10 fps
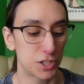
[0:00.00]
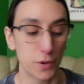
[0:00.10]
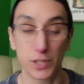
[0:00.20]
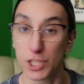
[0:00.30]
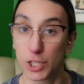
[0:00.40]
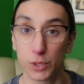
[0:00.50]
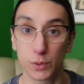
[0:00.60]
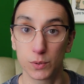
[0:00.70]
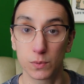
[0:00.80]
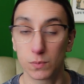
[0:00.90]
show it to
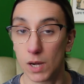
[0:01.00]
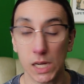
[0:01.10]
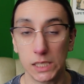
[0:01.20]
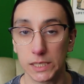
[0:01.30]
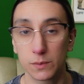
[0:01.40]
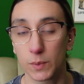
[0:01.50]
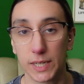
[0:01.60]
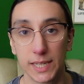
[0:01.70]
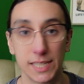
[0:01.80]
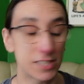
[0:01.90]
you on
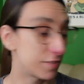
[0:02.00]
when it's